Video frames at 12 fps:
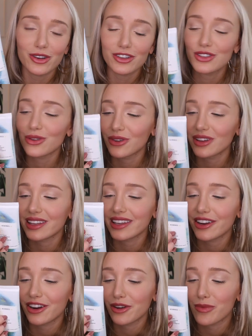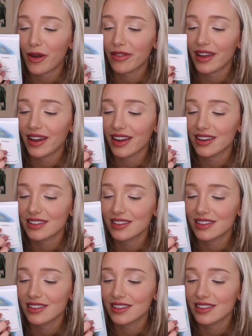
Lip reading: are so clear about that kind of